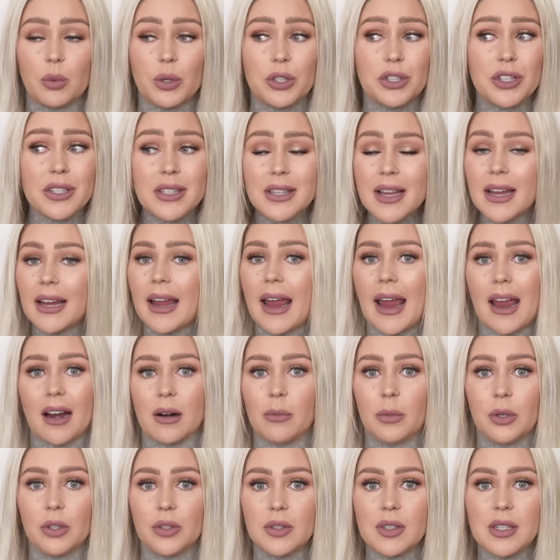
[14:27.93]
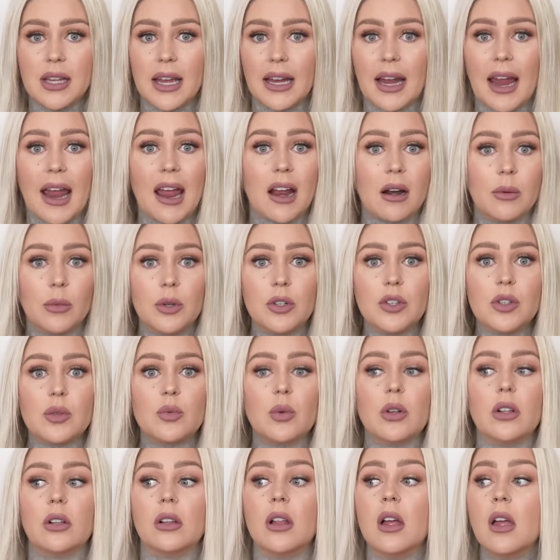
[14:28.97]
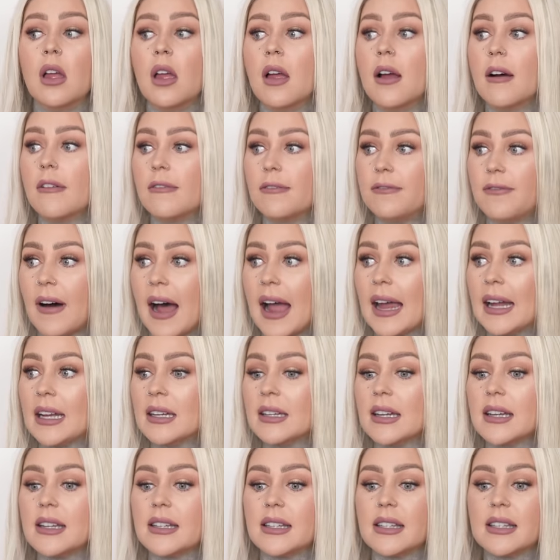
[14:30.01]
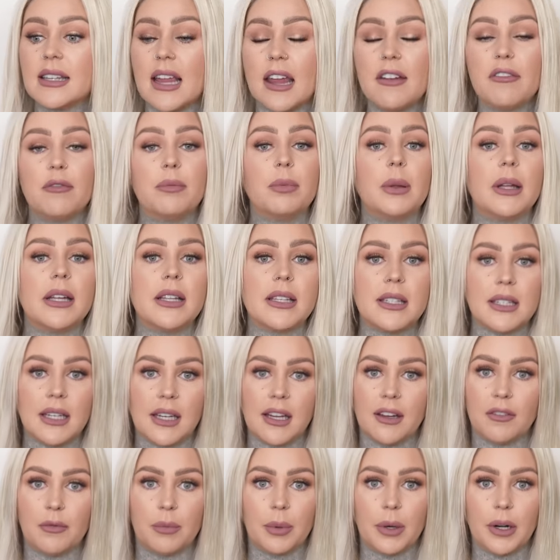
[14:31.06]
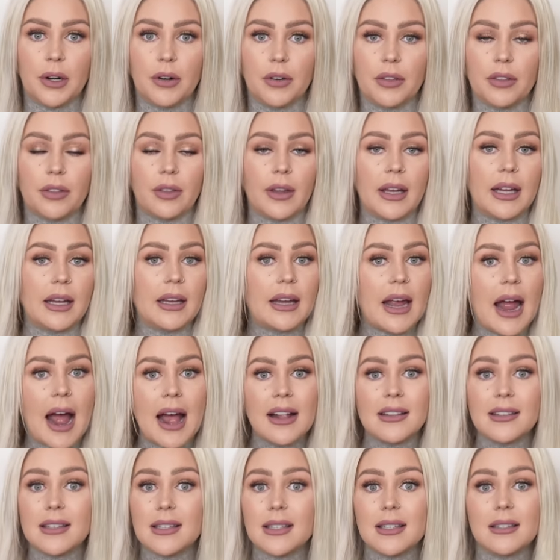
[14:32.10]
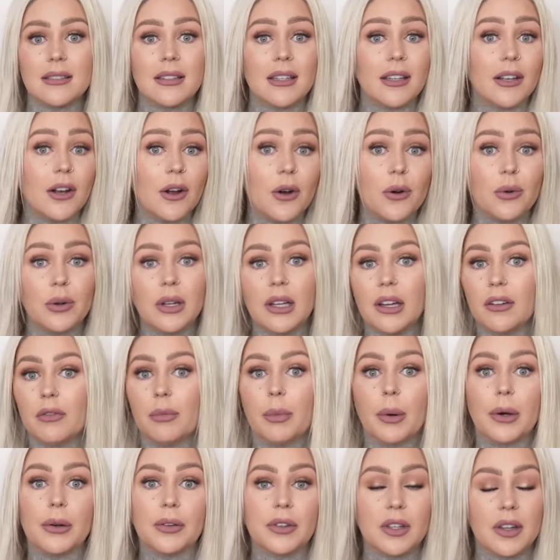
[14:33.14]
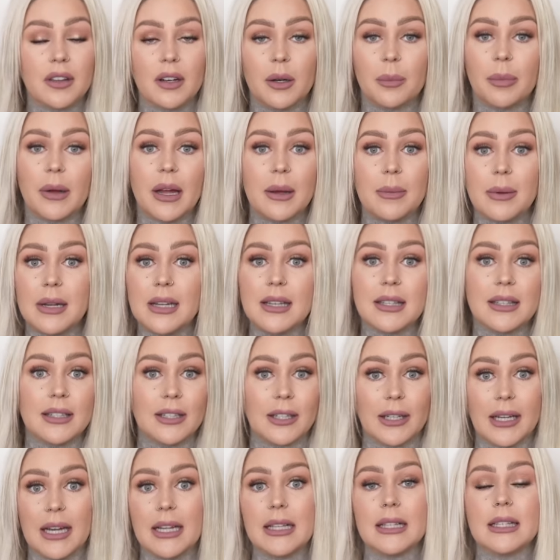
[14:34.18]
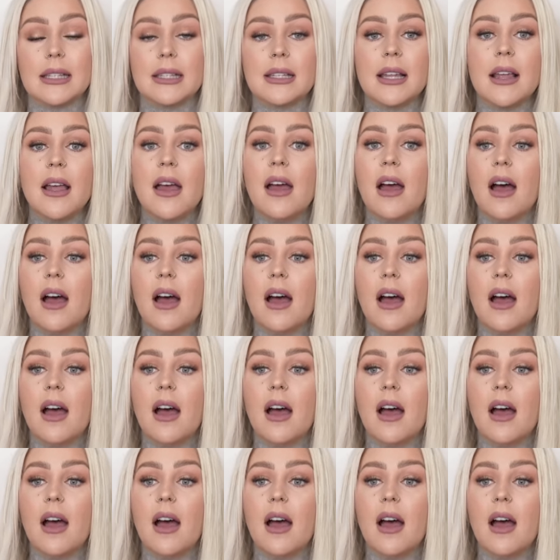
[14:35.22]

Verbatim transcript: We're just like animals. Like animals will find a safe place to give birth. Like cats, you know, give birth to their babies and their kittens